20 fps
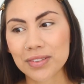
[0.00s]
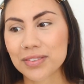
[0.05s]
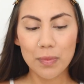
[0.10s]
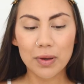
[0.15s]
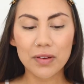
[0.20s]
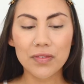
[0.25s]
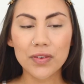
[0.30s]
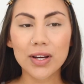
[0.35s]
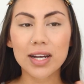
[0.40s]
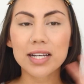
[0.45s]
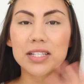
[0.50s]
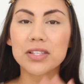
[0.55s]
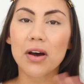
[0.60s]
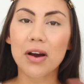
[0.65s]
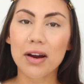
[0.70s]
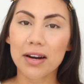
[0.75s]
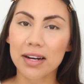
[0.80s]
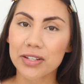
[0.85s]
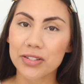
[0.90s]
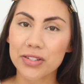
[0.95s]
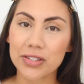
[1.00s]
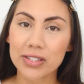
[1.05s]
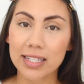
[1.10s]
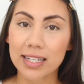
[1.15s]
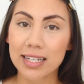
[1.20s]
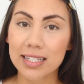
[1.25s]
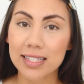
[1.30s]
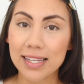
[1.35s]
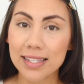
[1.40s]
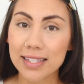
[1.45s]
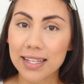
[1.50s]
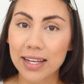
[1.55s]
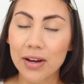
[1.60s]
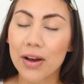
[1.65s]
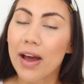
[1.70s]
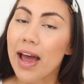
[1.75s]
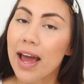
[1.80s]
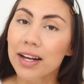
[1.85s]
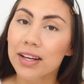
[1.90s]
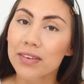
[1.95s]
But if you guys are interested in testing
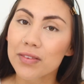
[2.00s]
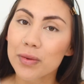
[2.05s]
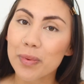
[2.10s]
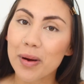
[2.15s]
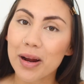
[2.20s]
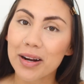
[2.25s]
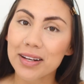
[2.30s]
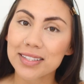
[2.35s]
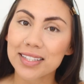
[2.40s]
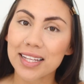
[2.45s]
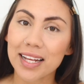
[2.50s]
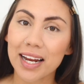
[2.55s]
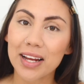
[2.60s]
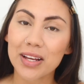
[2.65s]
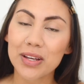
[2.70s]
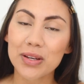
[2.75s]
out any of the products that I